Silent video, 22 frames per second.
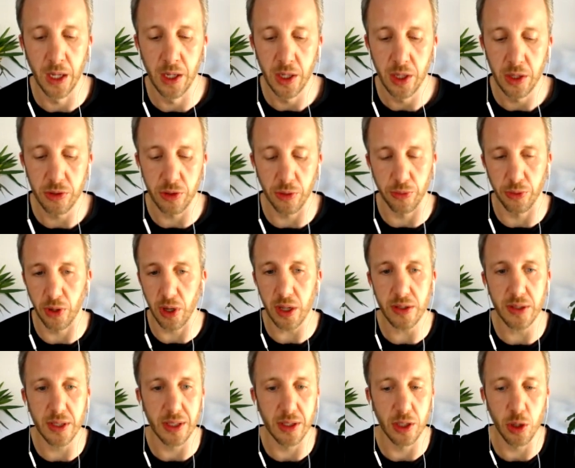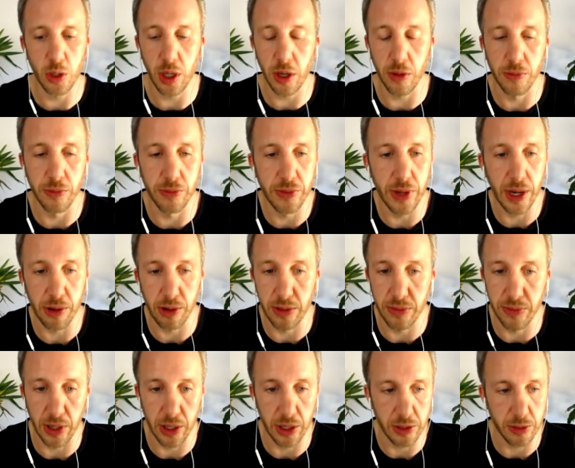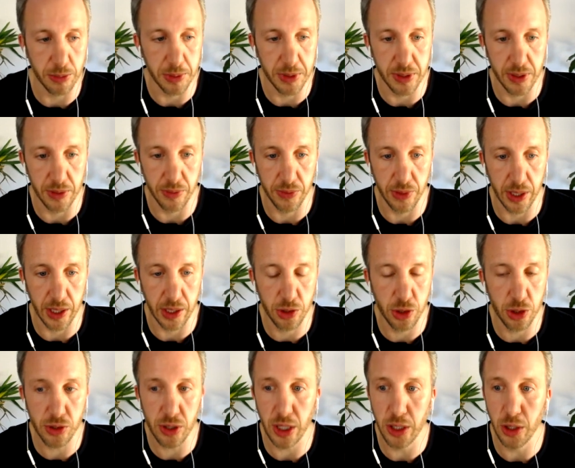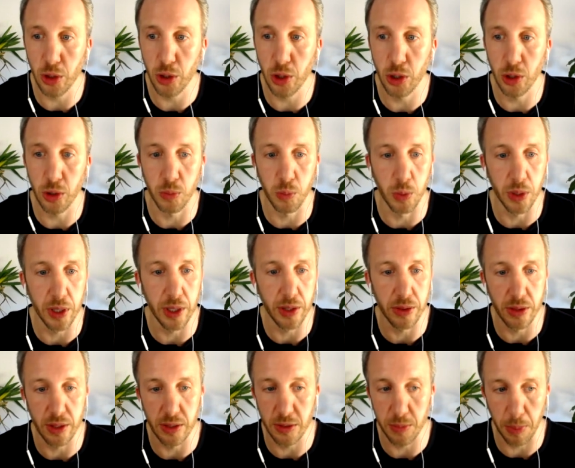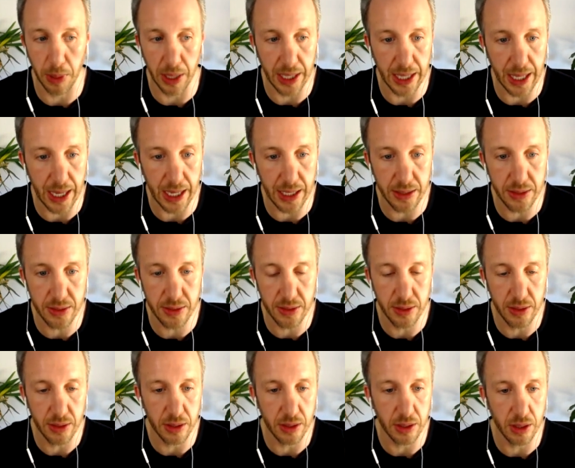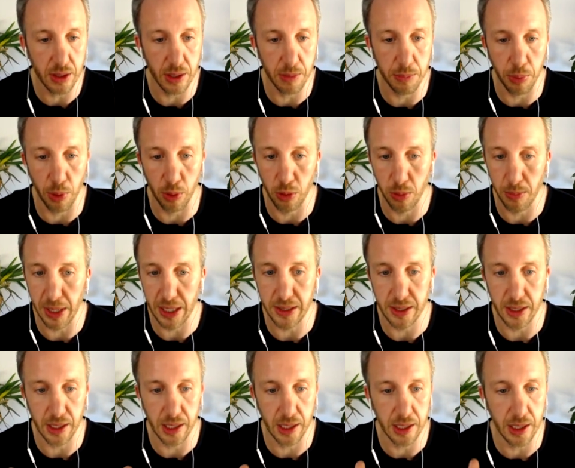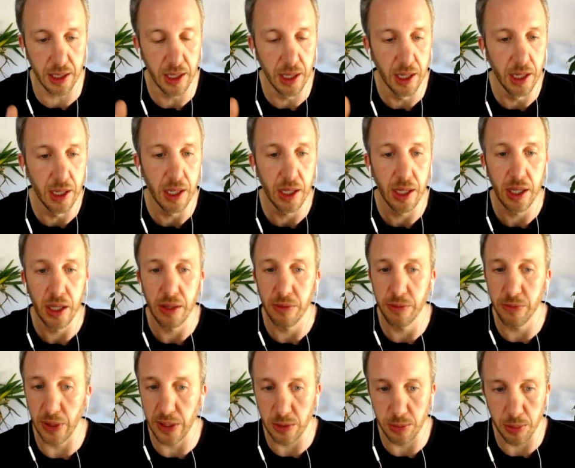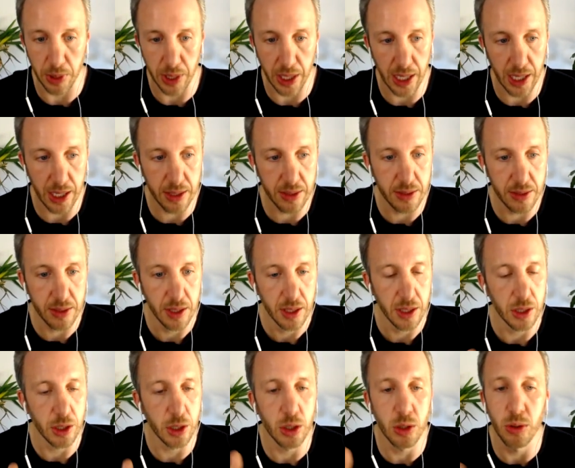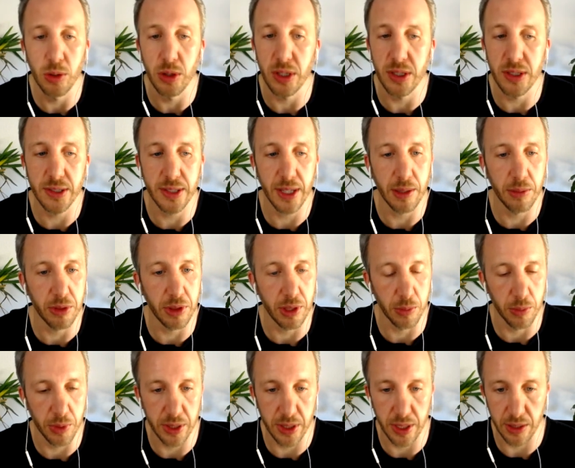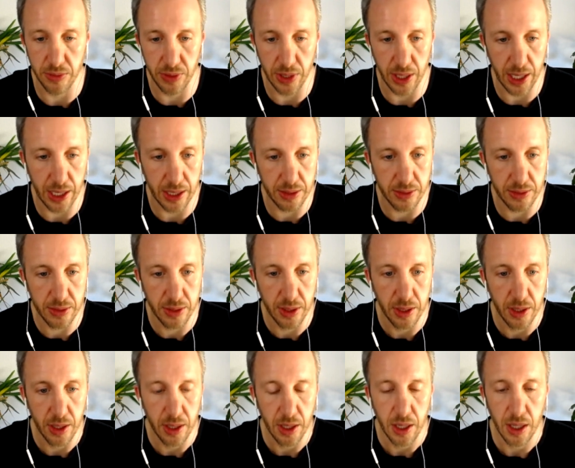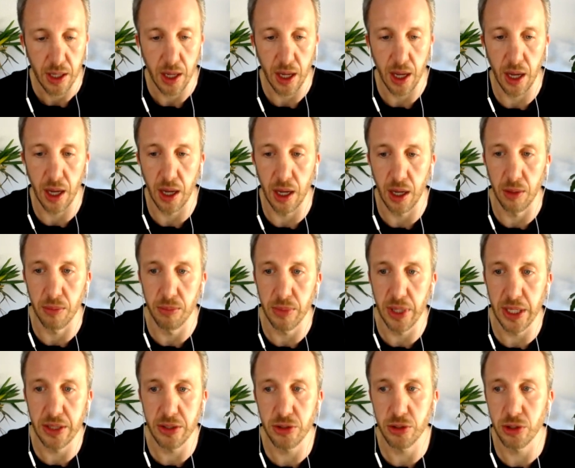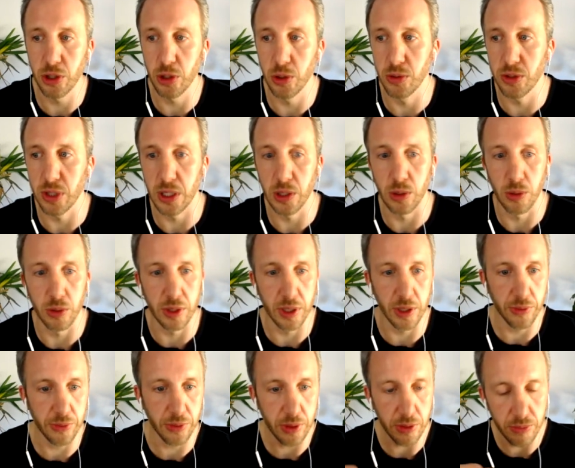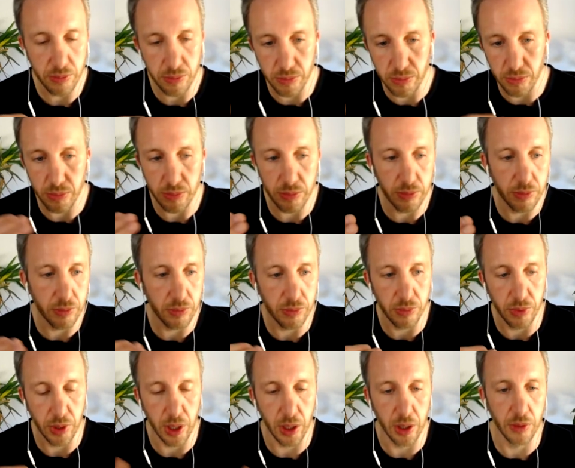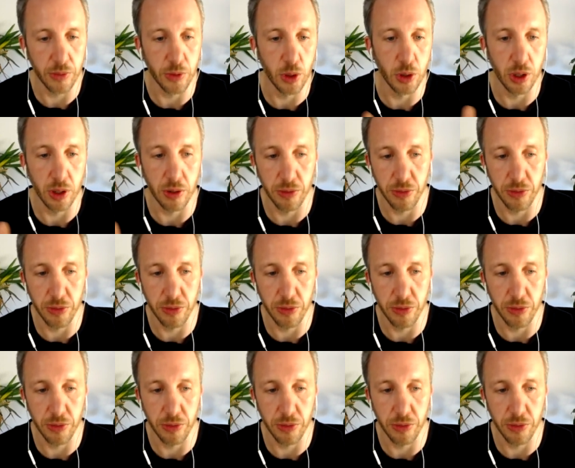so for us, it, you can go very, very specific, just like you could with display ads programmatically, Facebook ads. You can do the same thing with TV ads. Um, it skews a little different. You know, if you look at